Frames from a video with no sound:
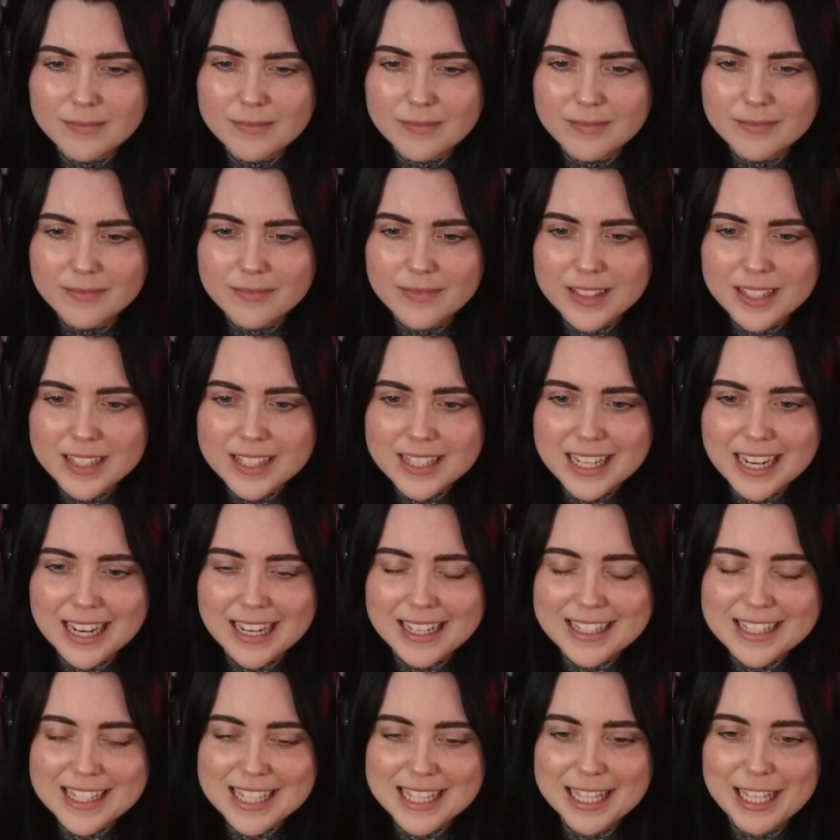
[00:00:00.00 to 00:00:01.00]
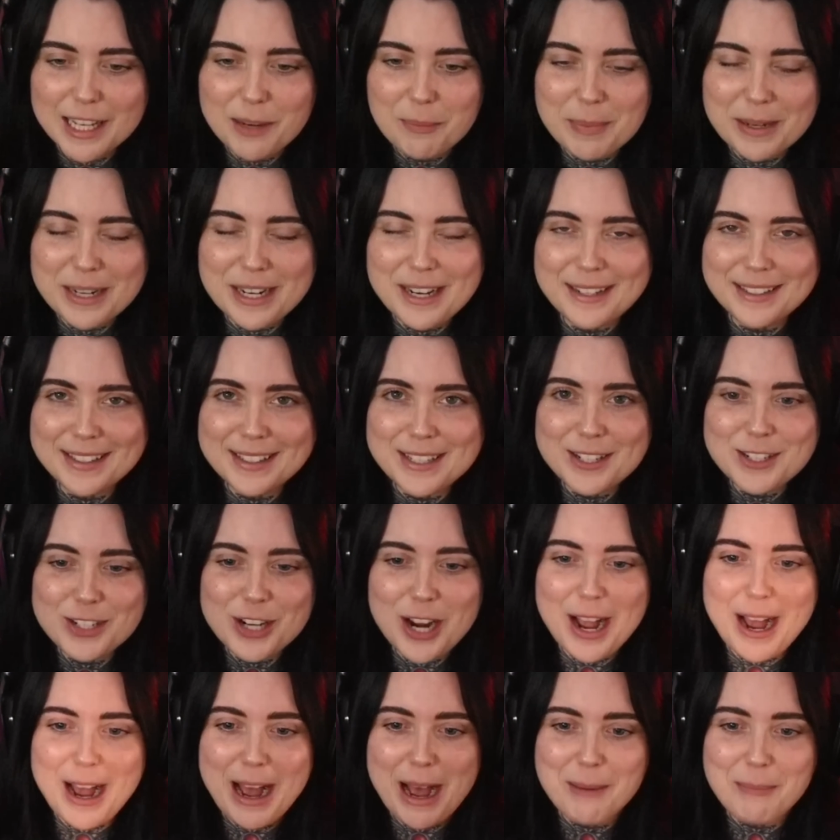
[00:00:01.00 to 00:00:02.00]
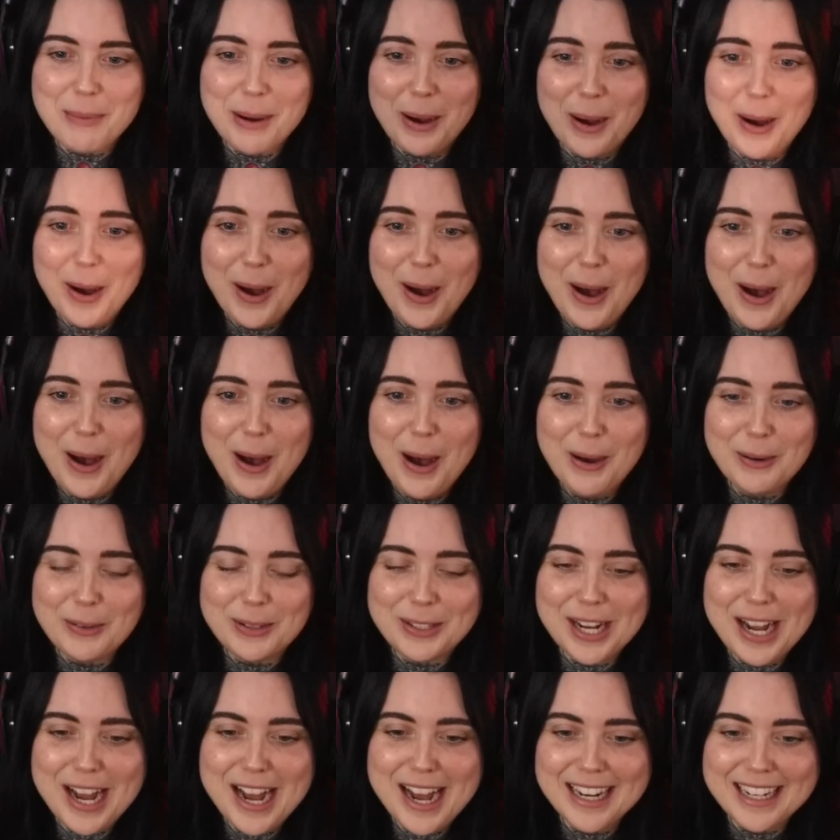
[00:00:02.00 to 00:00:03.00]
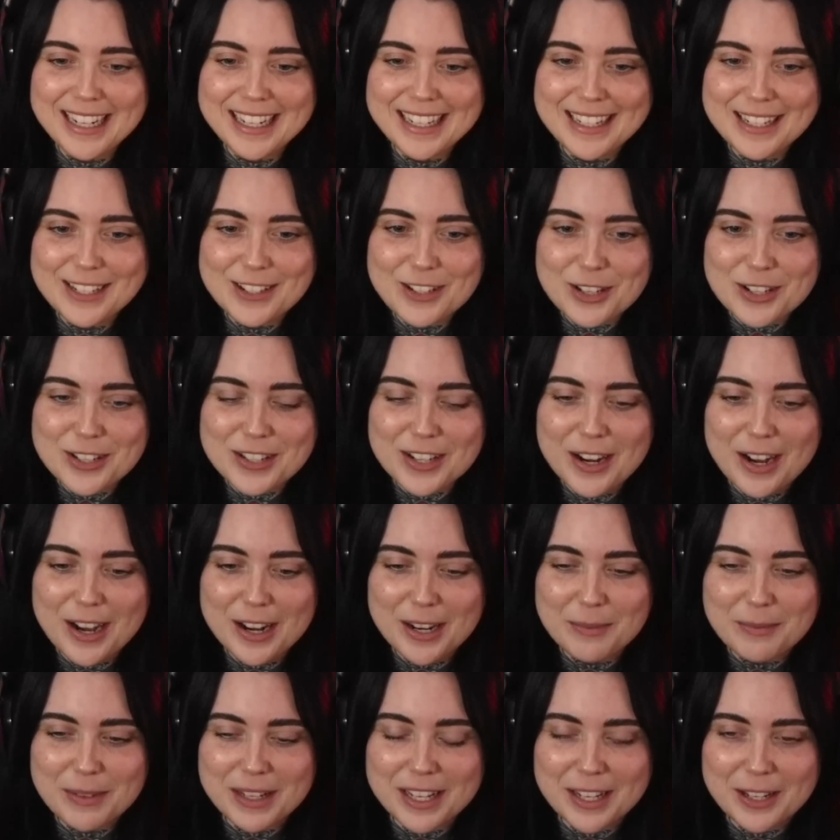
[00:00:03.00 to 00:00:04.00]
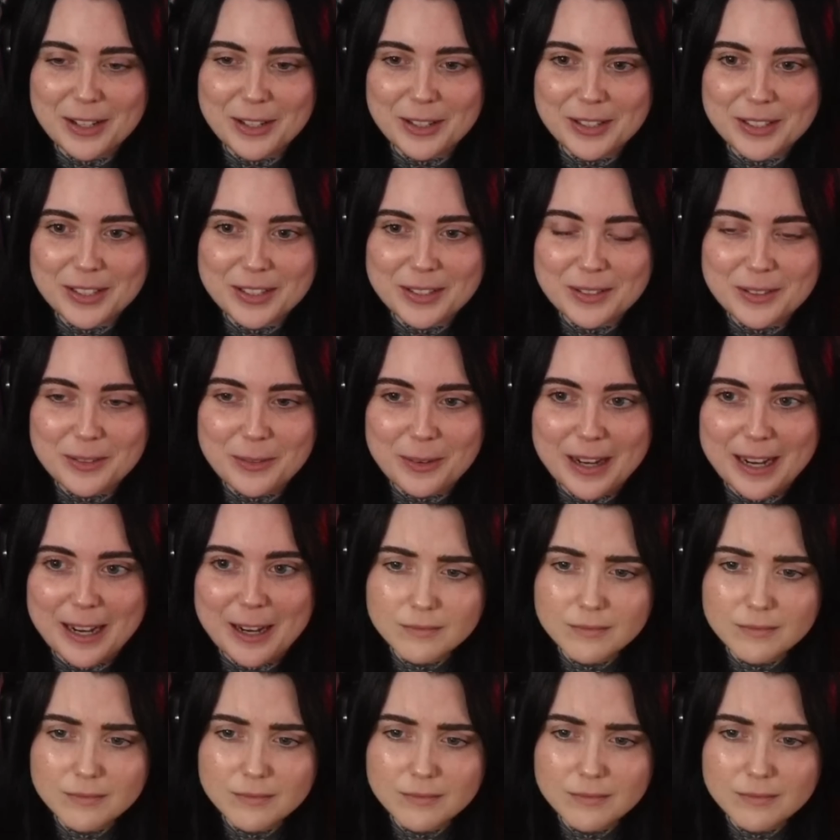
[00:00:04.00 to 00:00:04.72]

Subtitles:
This guy's sleeping on the job. Oh god, and it just got him killed. Wow.